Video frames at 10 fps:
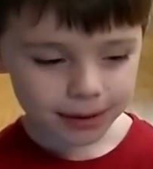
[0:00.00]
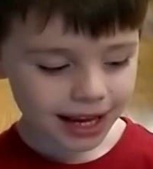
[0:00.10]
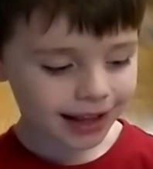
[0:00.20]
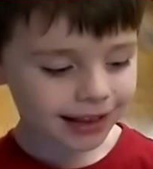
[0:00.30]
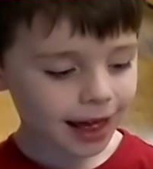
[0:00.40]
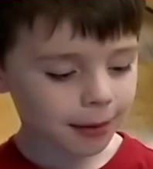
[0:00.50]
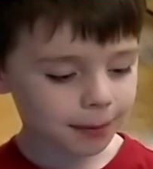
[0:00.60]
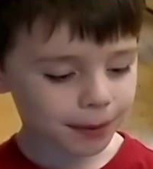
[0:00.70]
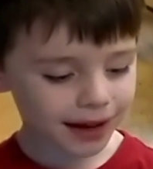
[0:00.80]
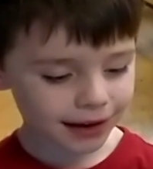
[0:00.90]
Because I'm
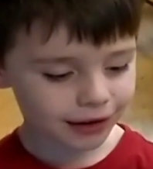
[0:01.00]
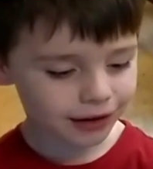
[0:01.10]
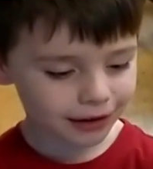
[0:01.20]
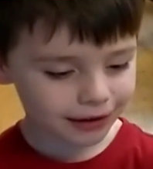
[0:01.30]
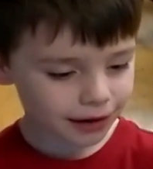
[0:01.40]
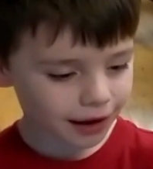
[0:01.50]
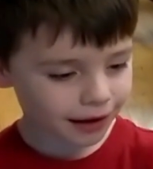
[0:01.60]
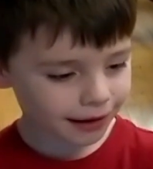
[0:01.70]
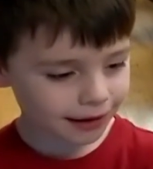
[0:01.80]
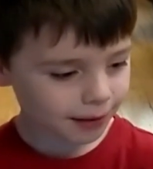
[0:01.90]
being
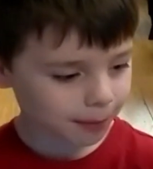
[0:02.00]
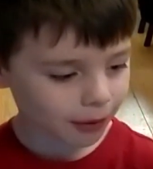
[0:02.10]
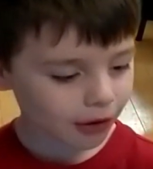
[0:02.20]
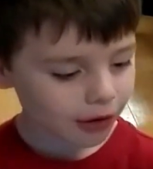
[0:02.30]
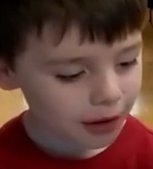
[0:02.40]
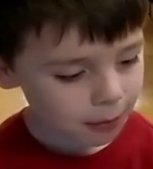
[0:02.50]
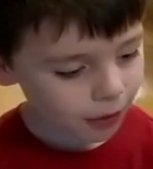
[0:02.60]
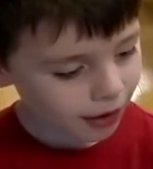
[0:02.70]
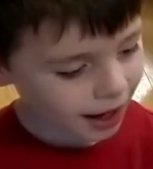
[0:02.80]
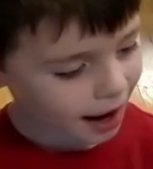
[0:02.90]
a good
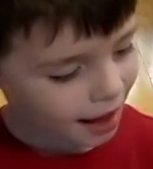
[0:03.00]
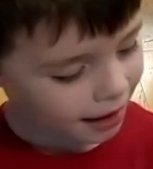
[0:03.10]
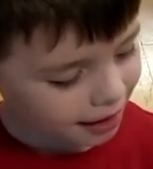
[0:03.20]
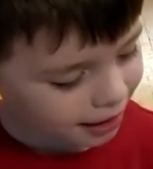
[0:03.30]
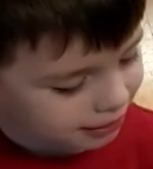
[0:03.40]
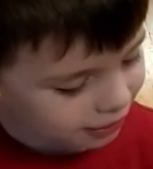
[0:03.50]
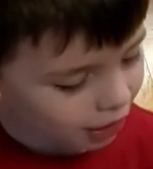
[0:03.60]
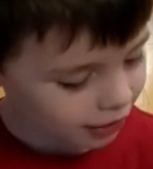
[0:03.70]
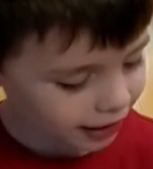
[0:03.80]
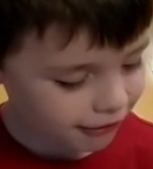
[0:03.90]
boy, I answered
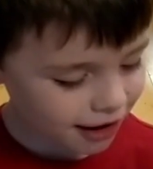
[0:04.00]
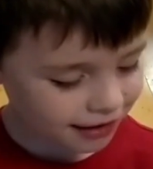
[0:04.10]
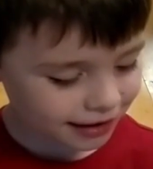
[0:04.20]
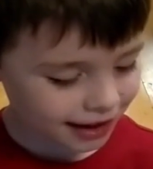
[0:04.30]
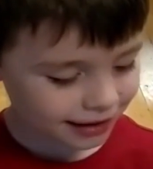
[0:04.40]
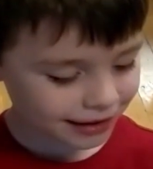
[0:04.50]
all their questions.